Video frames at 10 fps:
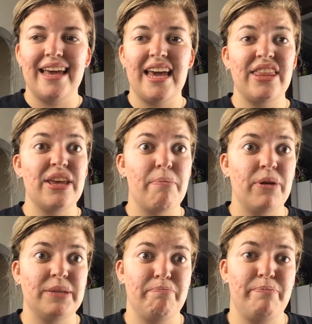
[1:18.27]
and
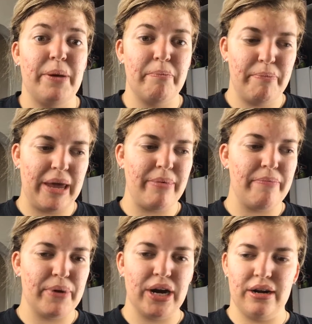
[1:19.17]
the baby
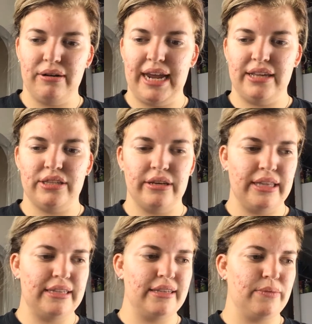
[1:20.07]
bird, okay, so
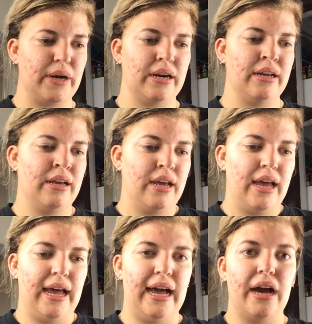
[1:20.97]
this is weird.
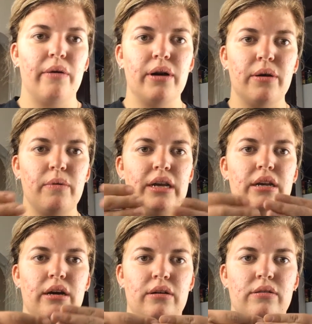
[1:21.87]
Our
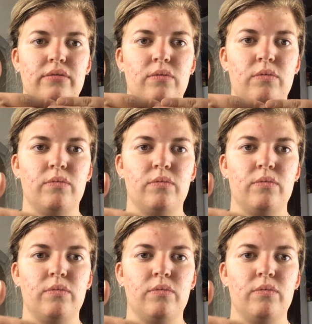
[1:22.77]
window,